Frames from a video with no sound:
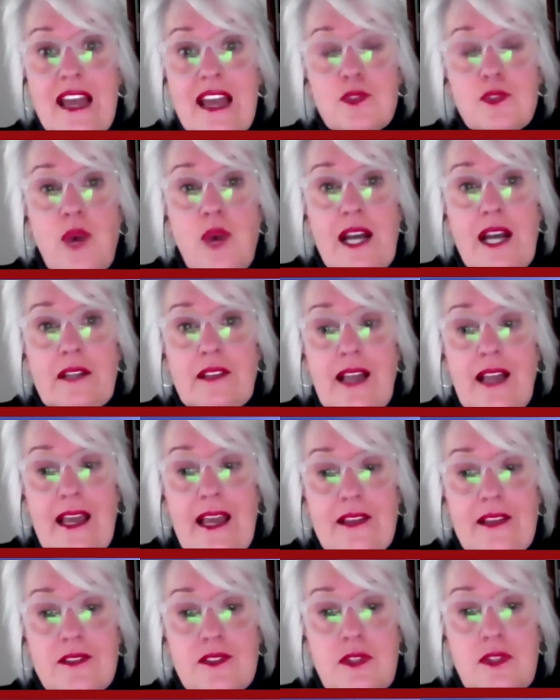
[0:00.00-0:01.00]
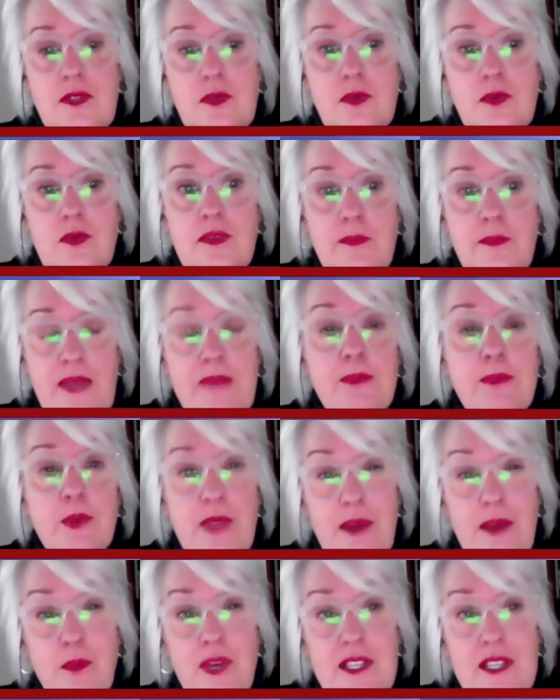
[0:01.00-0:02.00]
as well as to the people
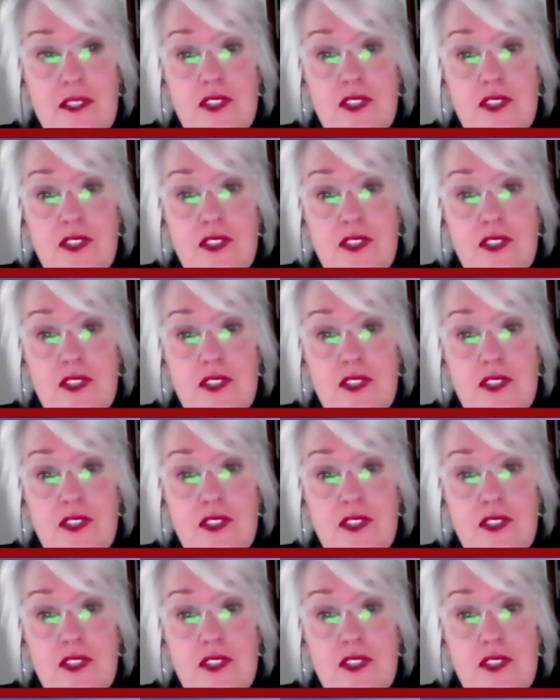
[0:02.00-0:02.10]
that we